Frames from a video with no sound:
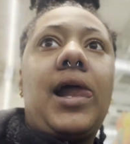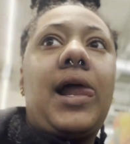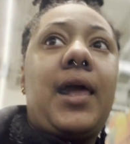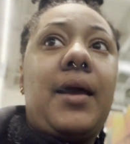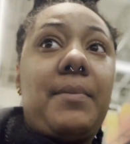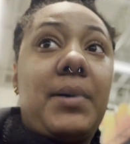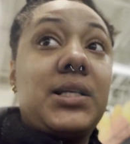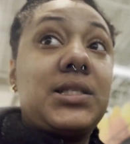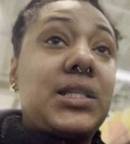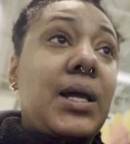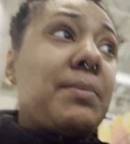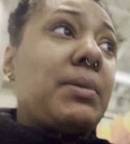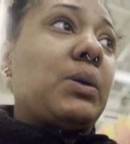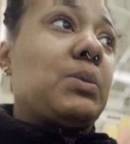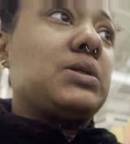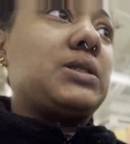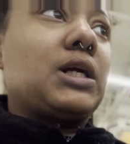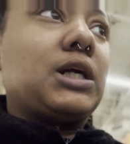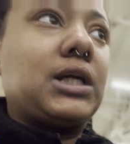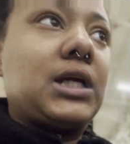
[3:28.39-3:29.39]
and my stomach
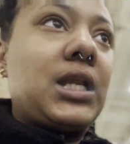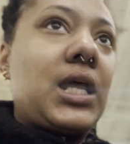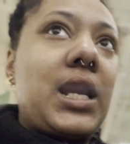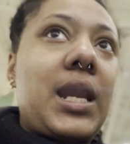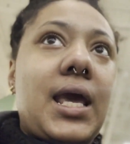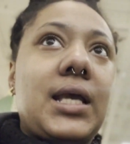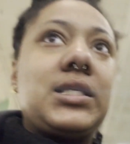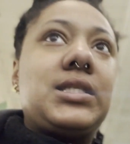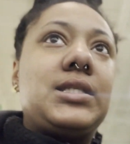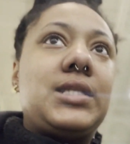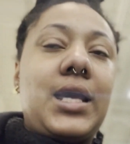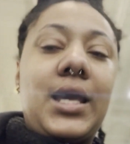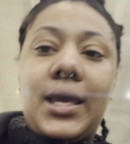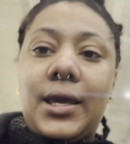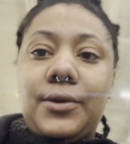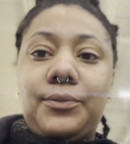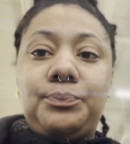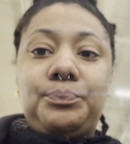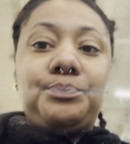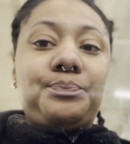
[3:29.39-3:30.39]
was hurting the next
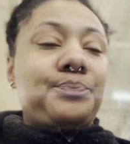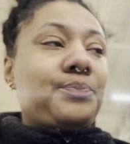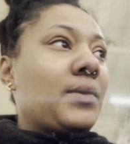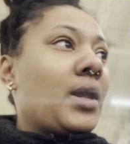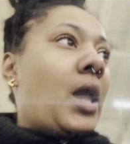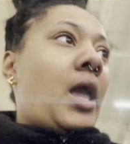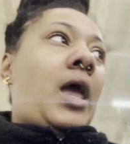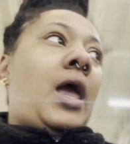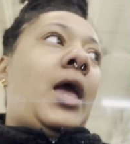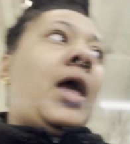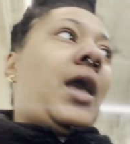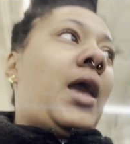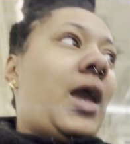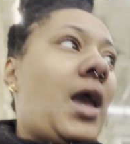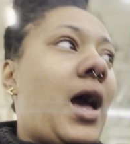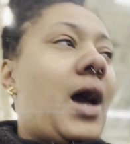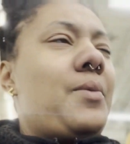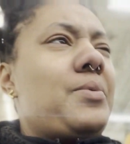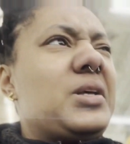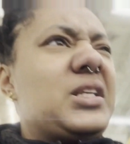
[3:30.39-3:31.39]
day
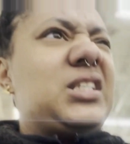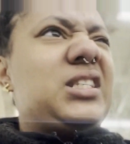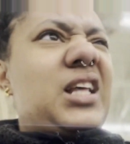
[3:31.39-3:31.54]
and i was